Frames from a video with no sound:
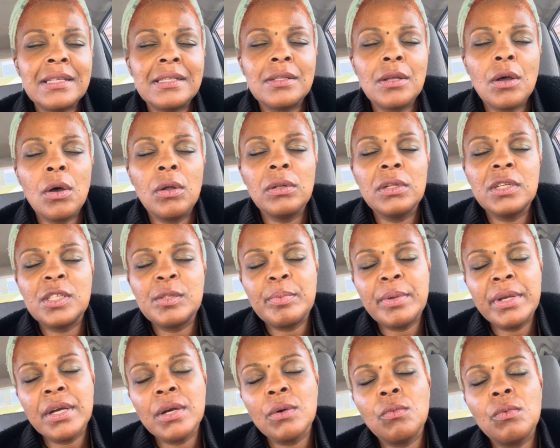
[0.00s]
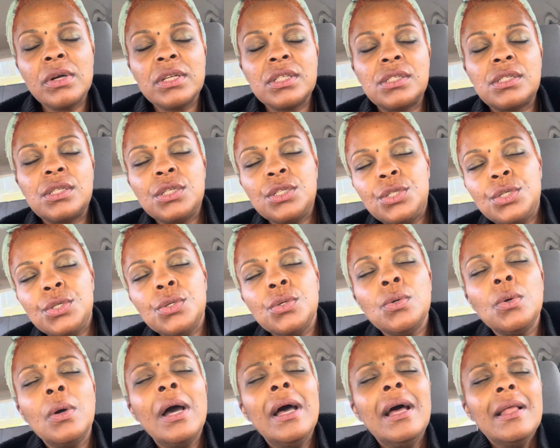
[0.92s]
the Holy Spirit wants to
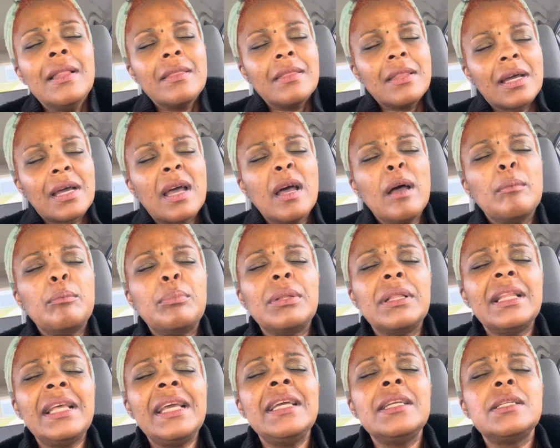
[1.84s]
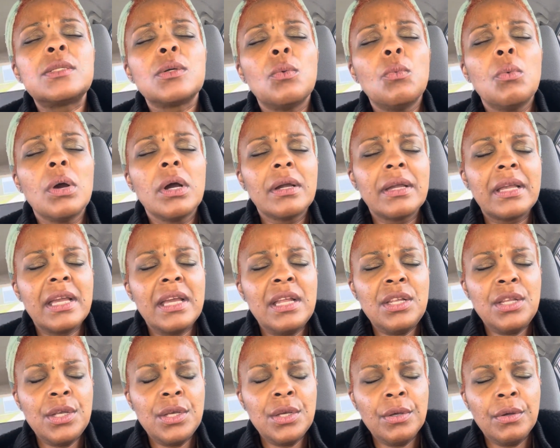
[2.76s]
do the complete work
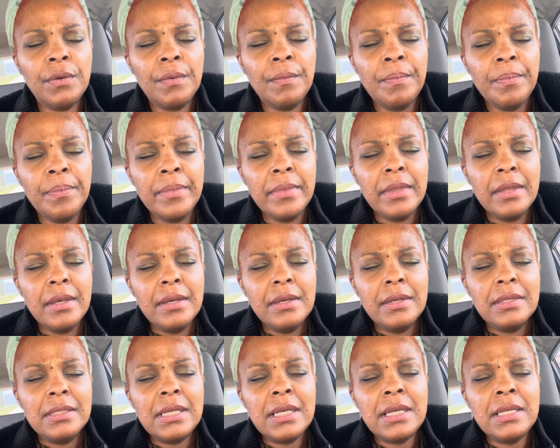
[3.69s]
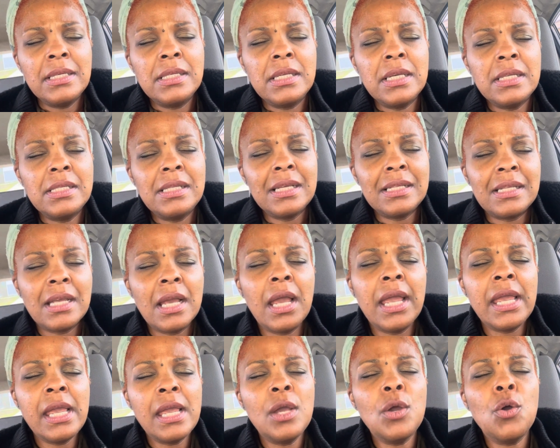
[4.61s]
in you. See, he says,
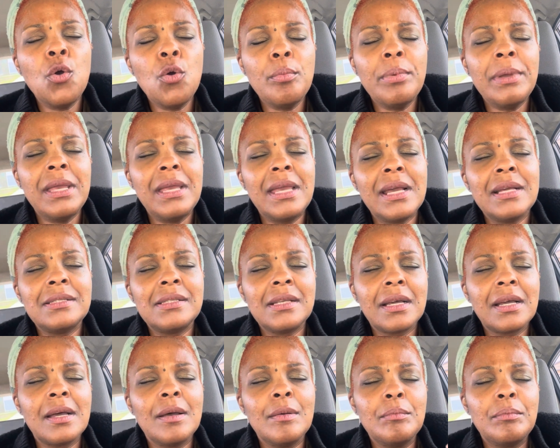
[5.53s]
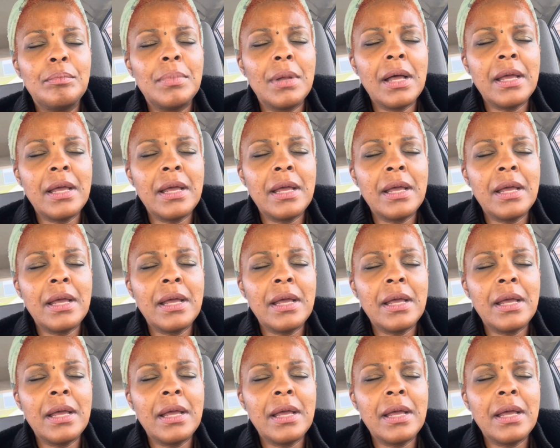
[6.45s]
he who begins a good